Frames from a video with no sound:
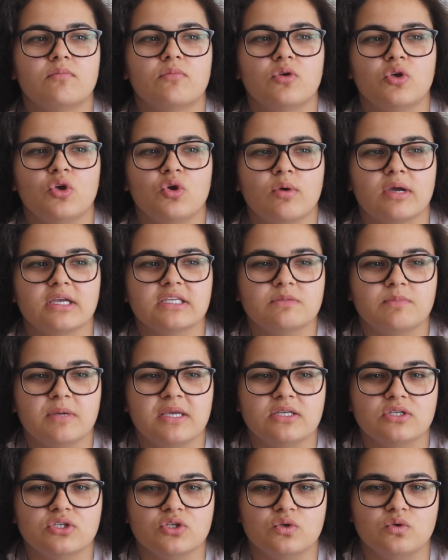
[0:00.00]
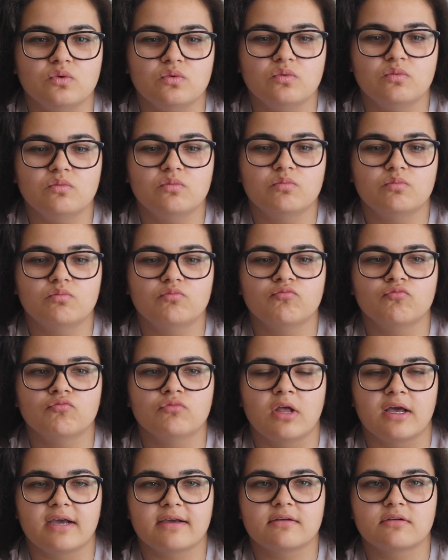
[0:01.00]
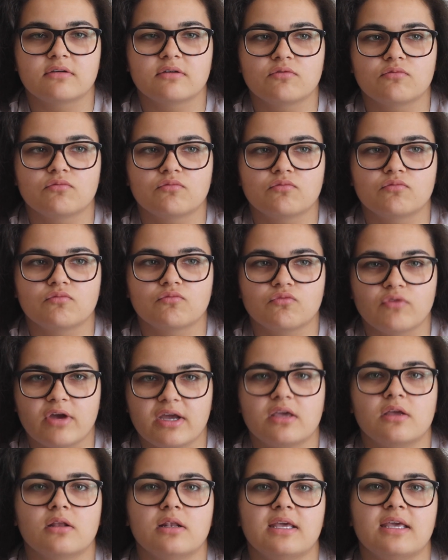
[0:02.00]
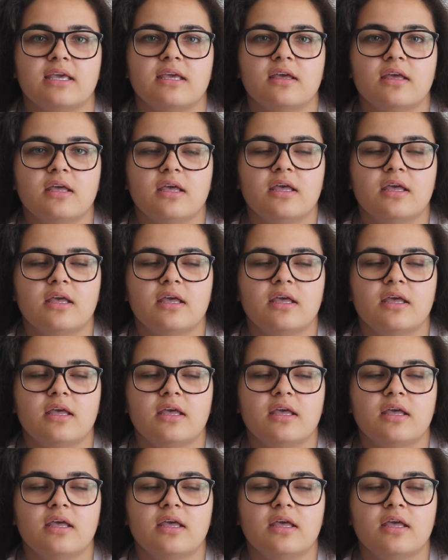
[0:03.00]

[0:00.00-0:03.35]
who I speak to like regularly.